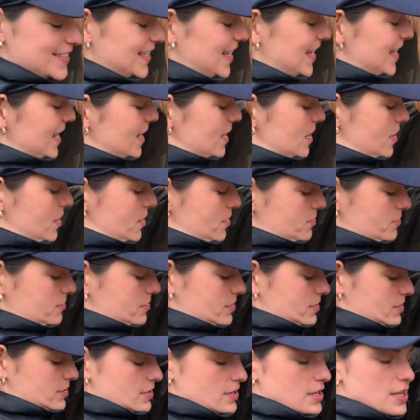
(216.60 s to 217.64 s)
Say hello.
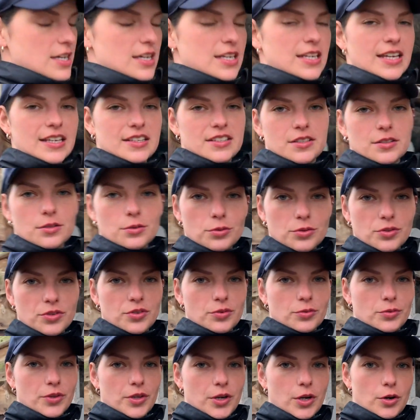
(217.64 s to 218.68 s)
Yeah, so the horses
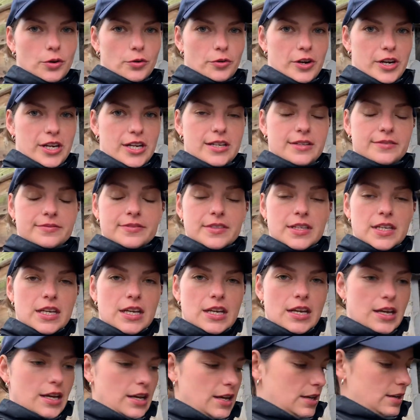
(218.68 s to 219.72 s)
are on the lorry
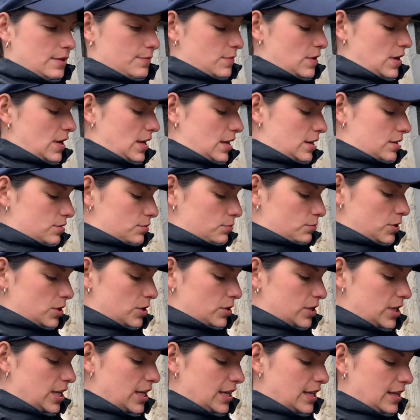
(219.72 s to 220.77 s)
and we are
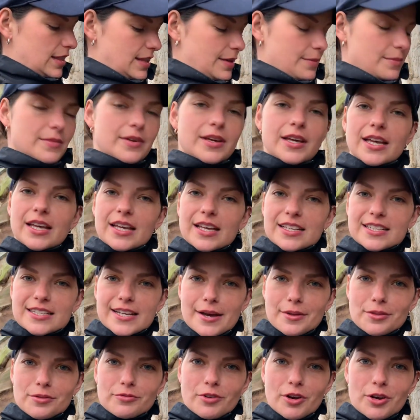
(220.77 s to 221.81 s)
taking them
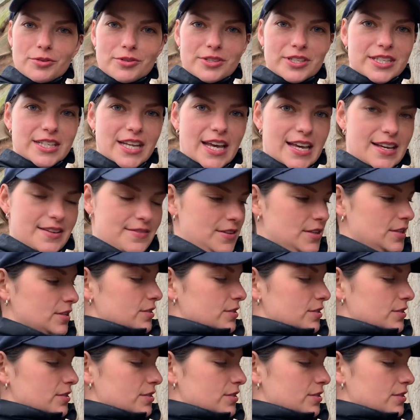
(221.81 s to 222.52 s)
down the road today.